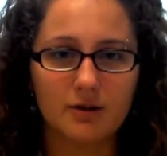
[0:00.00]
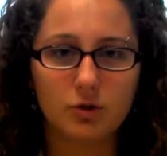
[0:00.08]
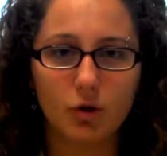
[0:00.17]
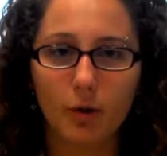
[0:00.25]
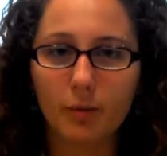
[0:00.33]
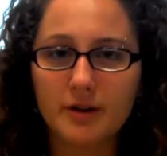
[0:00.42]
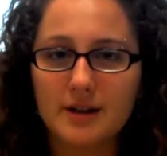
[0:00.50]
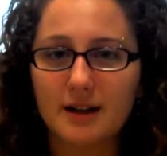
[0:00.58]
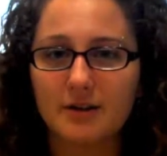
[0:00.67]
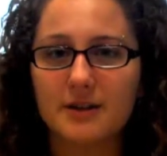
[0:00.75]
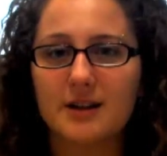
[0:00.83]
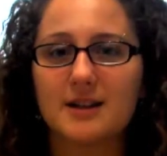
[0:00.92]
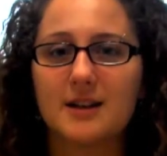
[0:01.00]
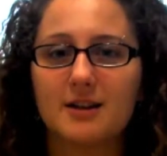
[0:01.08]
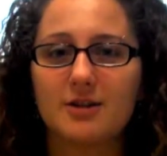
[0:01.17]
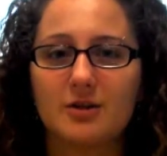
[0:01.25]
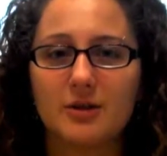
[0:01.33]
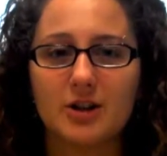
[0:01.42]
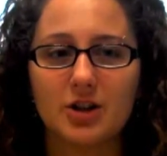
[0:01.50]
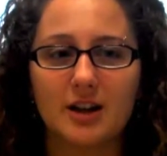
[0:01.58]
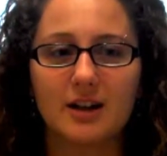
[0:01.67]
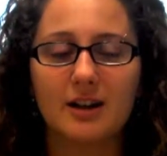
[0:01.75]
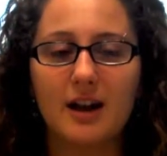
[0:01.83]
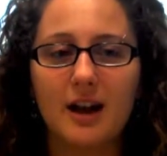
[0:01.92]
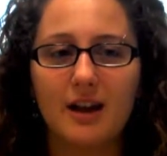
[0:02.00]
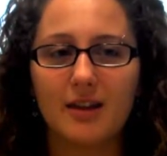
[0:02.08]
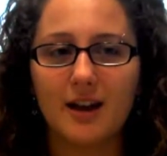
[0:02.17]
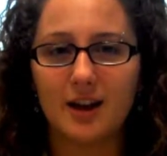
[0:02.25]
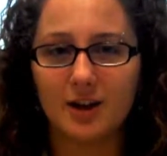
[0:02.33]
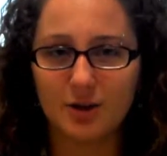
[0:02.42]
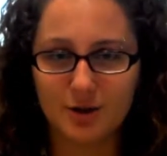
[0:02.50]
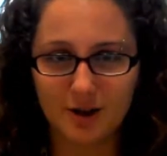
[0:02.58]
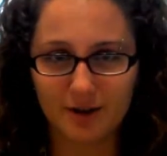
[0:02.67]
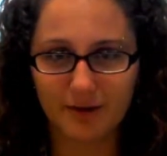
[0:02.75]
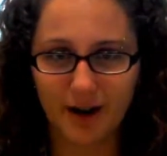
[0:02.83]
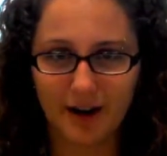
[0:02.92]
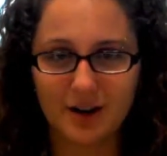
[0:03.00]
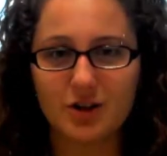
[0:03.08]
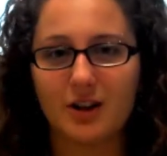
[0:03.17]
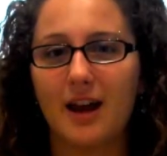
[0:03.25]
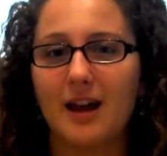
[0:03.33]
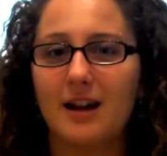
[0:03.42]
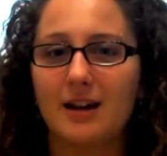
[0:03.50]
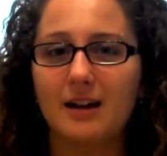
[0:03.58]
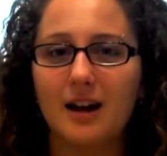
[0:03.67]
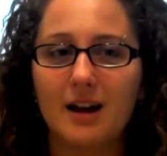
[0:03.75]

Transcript: normal San Jose State tuition. They can use their financial aid.